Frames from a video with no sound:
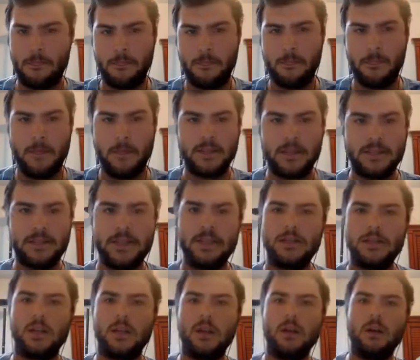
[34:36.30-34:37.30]

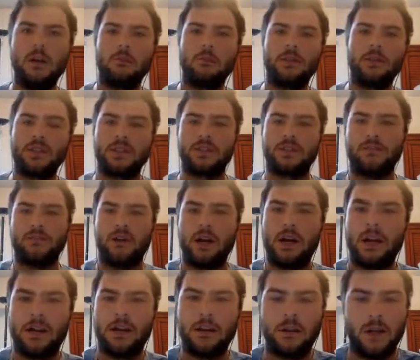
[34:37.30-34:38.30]
ESDs, but this is
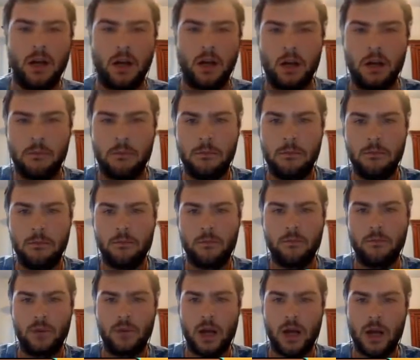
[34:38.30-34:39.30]
fine.
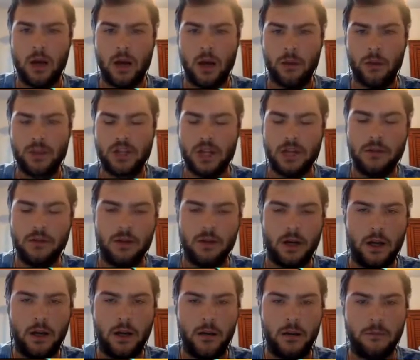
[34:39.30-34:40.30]
I wish I'd
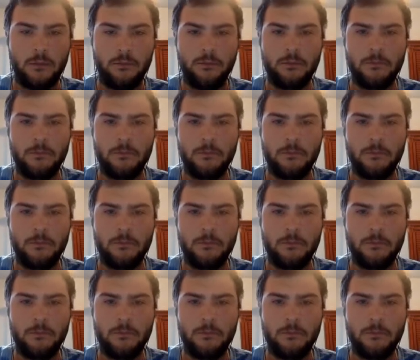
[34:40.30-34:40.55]
gone